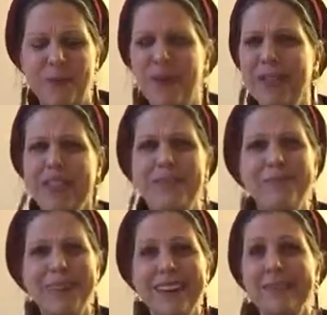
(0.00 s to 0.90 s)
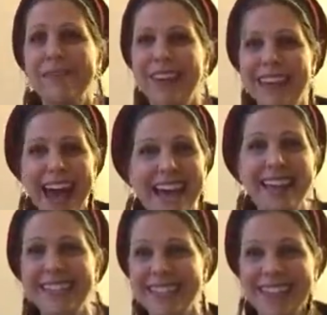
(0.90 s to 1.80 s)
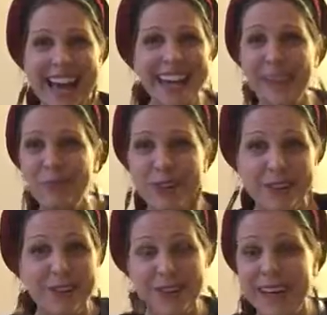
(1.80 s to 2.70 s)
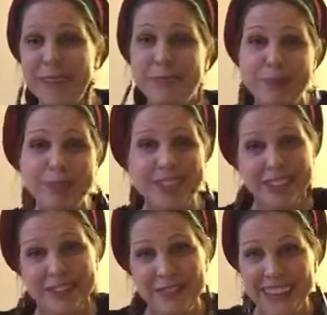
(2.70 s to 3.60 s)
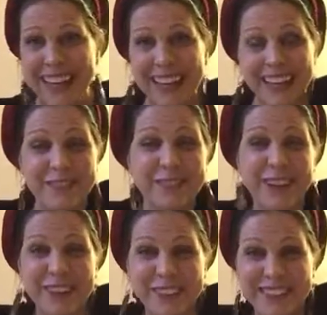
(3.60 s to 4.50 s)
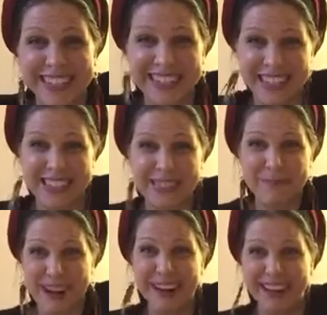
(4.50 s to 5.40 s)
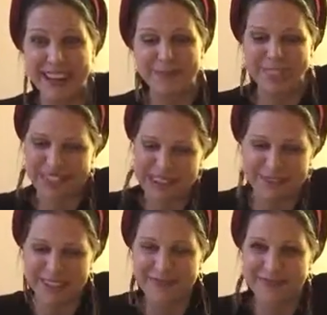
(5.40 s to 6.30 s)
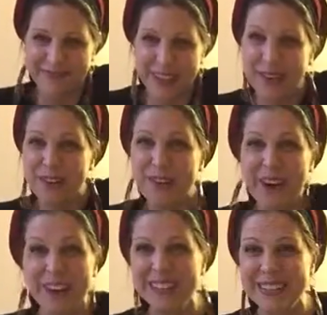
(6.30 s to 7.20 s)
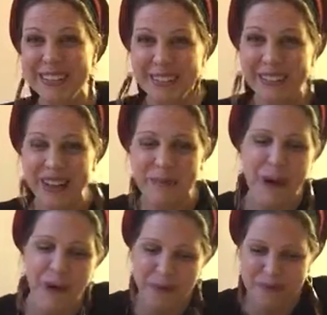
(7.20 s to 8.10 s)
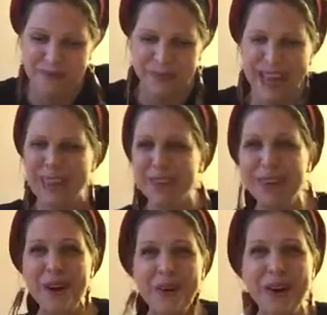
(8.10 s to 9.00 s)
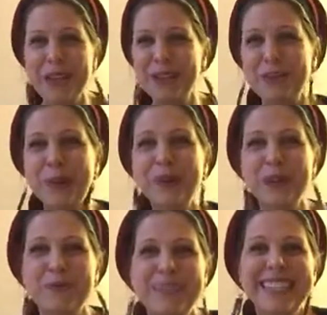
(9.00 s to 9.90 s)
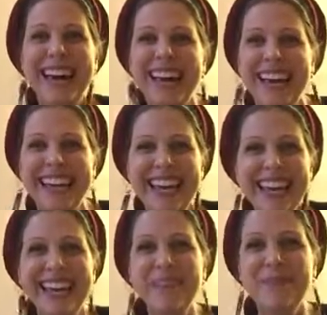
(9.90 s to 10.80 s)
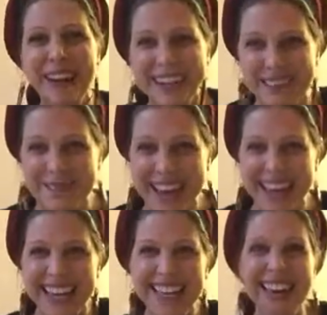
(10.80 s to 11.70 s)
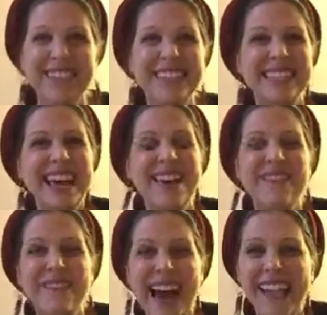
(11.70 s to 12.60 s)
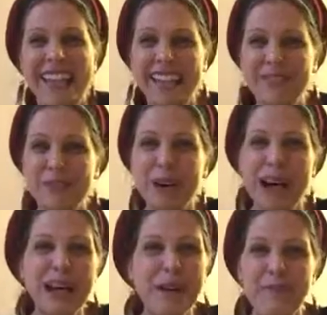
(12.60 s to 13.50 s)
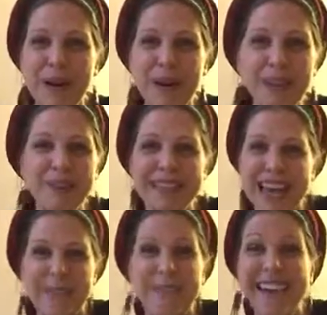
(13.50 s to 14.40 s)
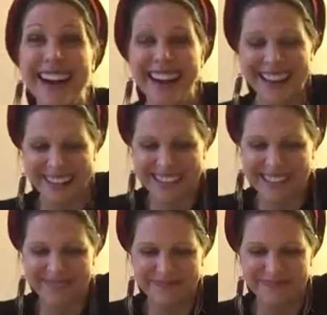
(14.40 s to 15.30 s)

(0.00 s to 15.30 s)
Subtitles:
Worth every bit of fanatic and static and bureaucratic bullshit involved in this paradigm shift. You are a soul come home, so go twirl your baton in the marching band of this valley of dry bones and beyond.